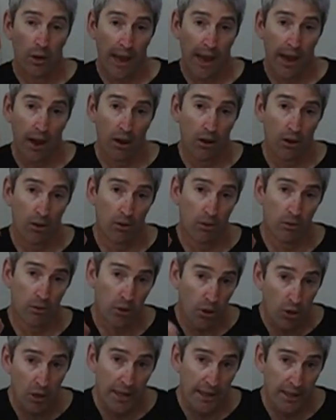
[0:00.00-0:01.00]
our
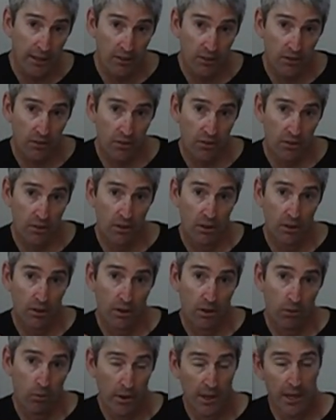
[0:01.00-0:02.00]
nucleus,
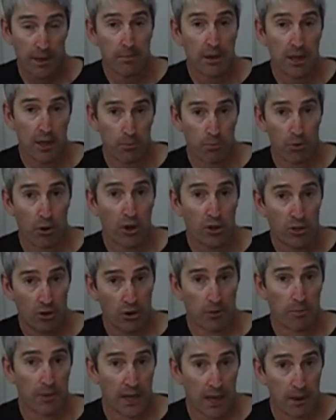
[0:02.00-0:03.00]
where they'd meet a proton and
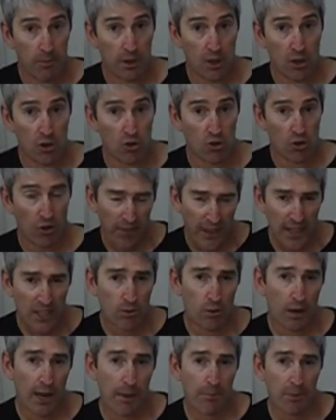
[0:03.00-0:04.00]
become a neutron. That's what
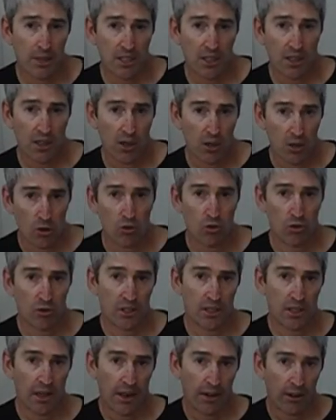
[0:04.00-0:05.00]
happens in a neutron
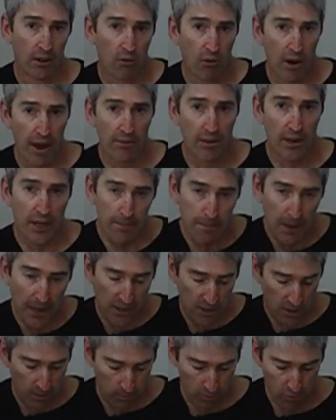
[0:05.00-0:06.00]
star. The gravity makes the
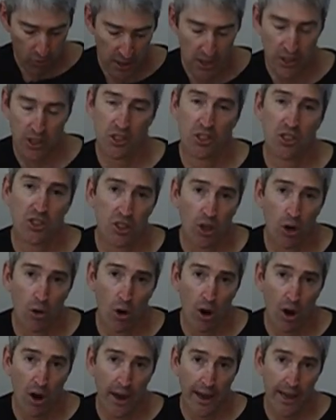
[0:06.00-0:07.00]
pressure so
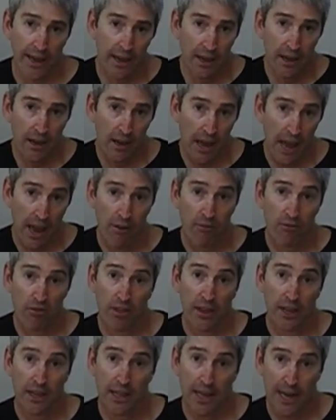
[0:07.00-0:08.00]
high, everything
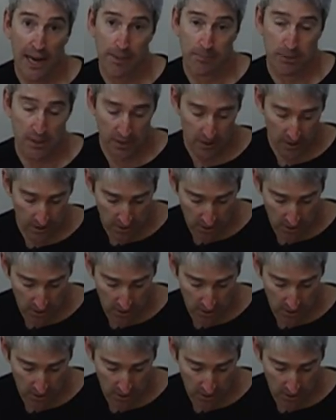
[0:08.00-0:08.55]
collapses into